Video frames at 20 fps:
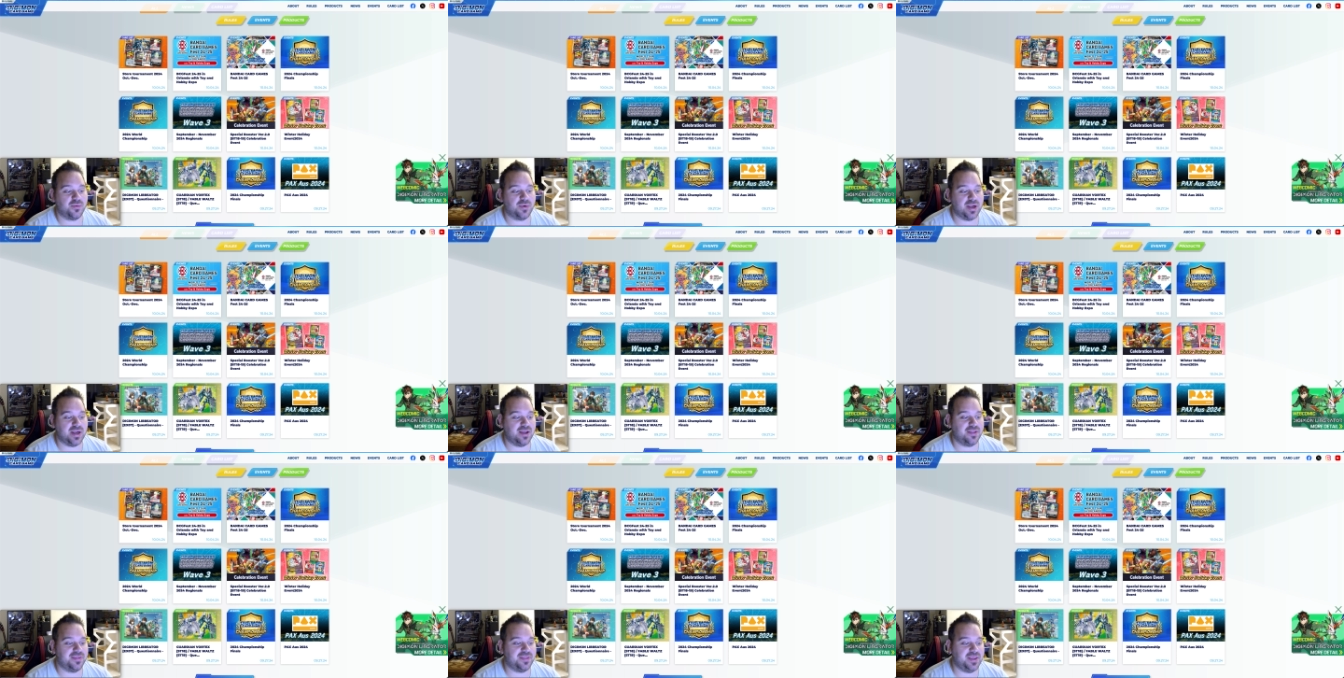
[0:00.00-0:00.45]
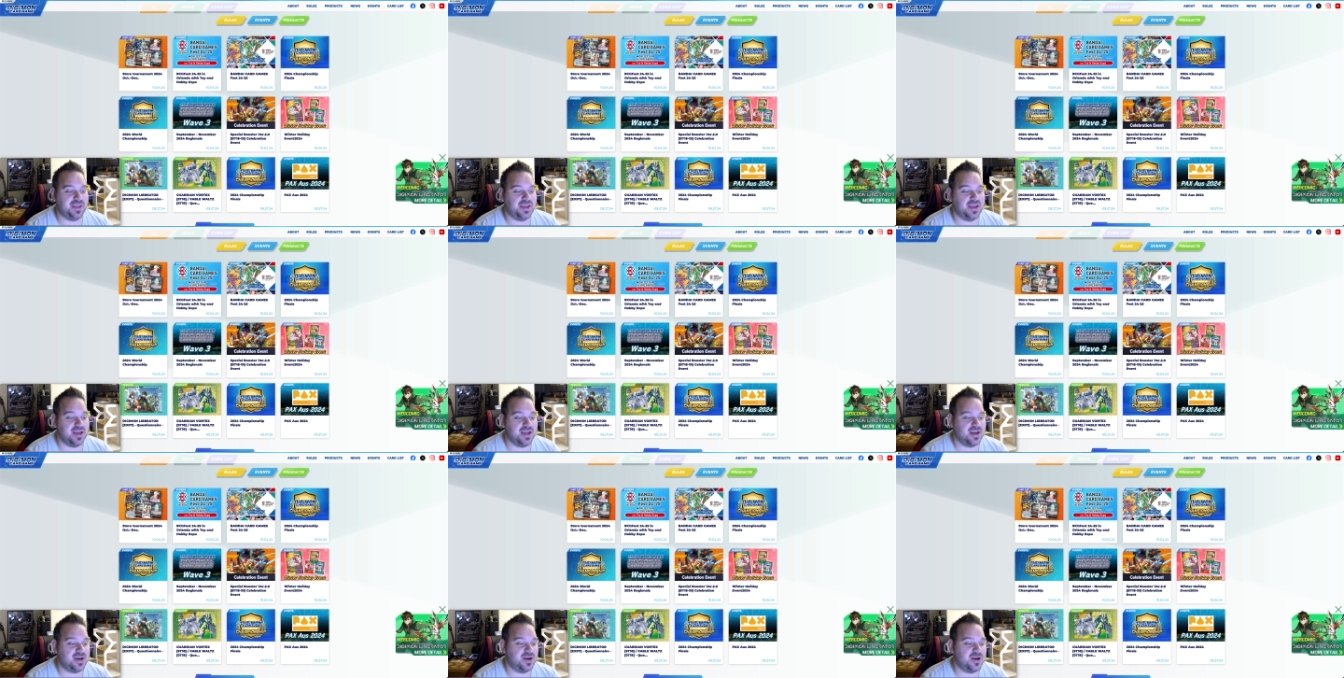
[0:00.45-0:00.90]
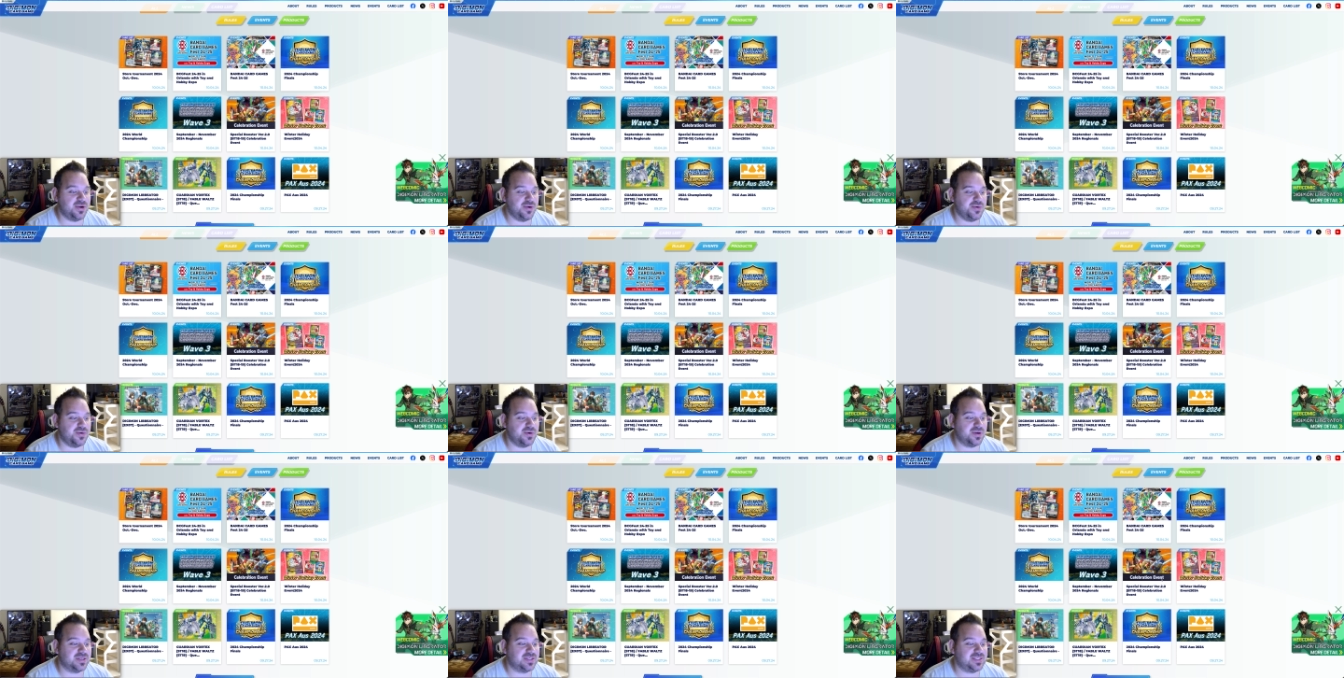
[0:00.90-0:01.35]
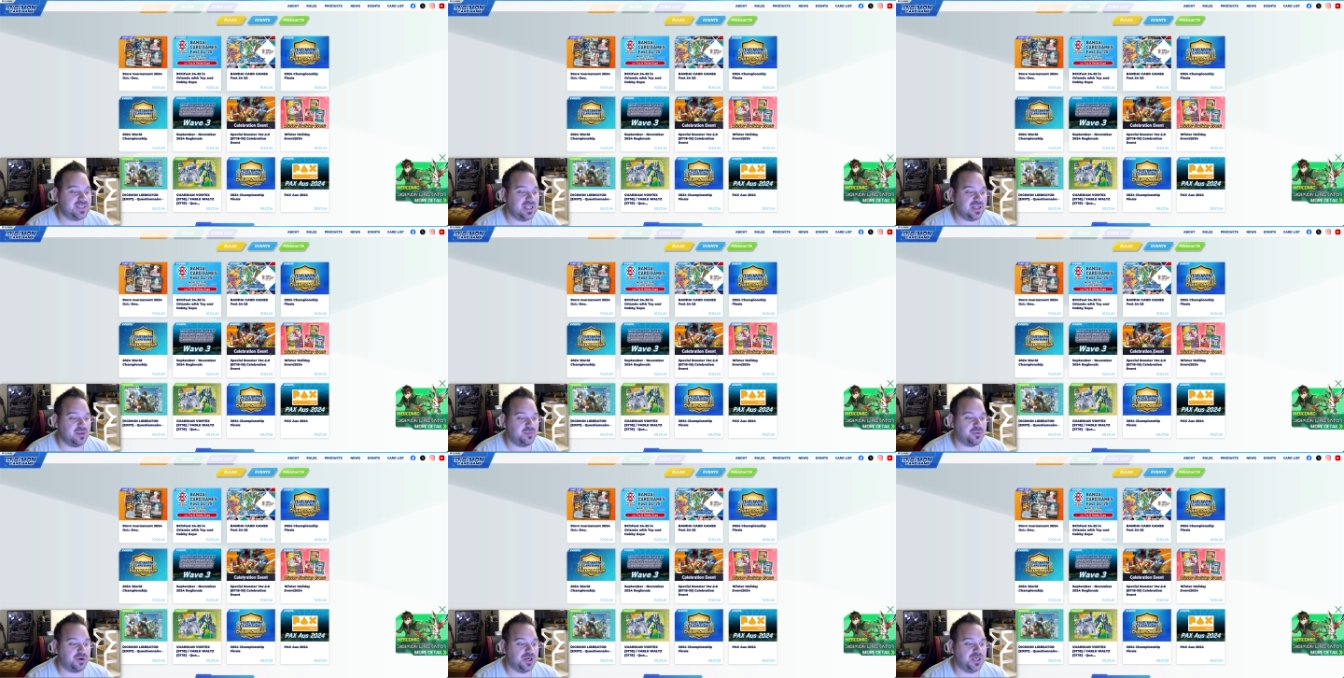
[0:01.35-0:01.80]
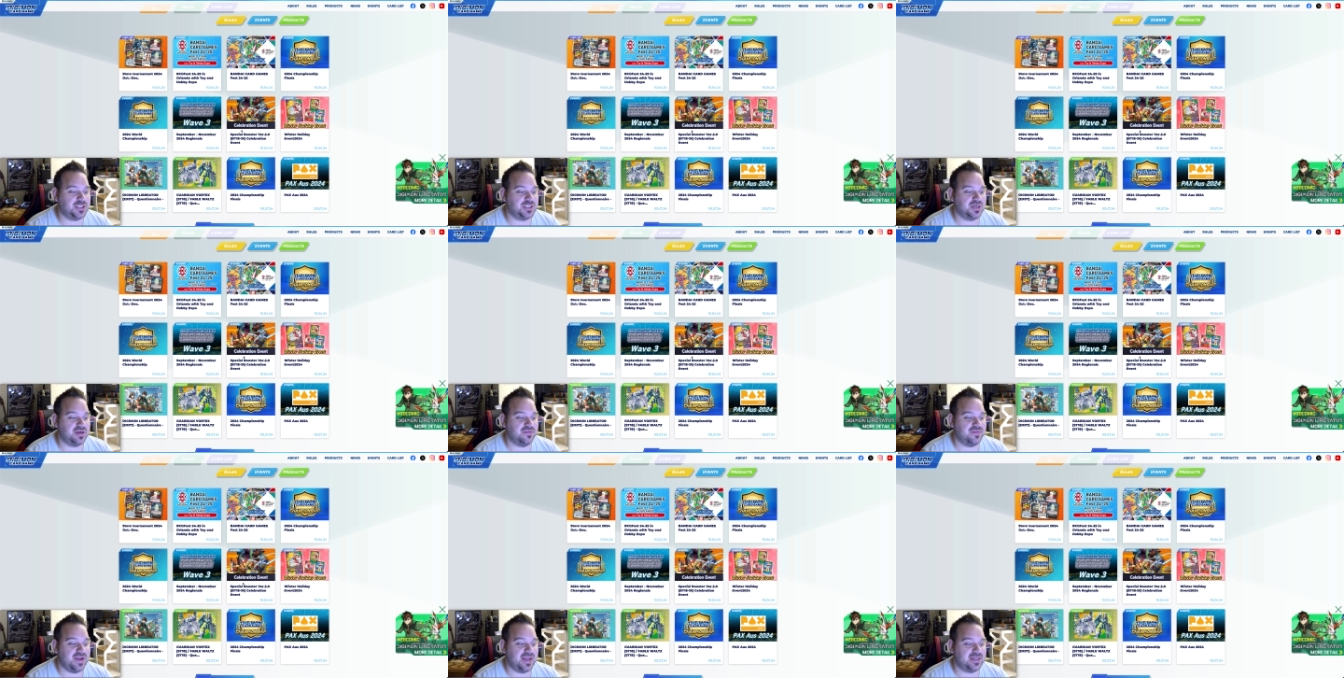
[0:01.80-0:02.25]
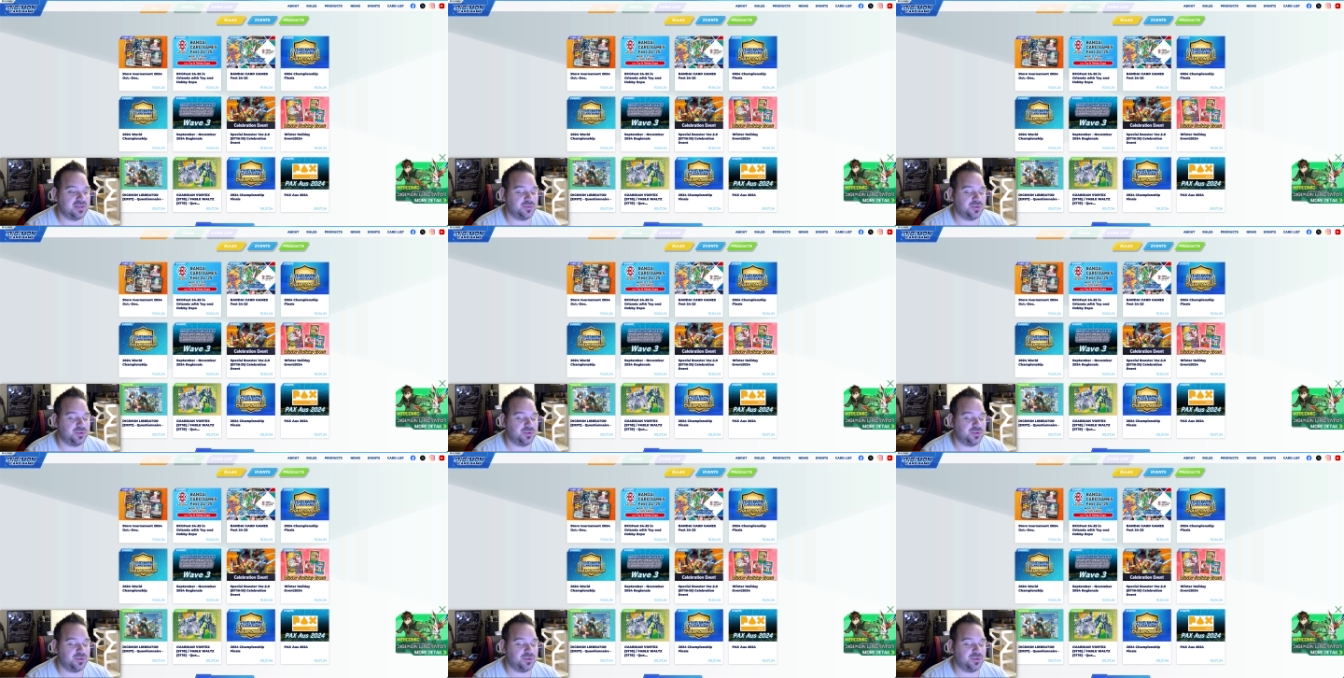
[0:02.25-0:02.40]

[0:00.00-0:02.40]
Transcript: We got the new celebration event,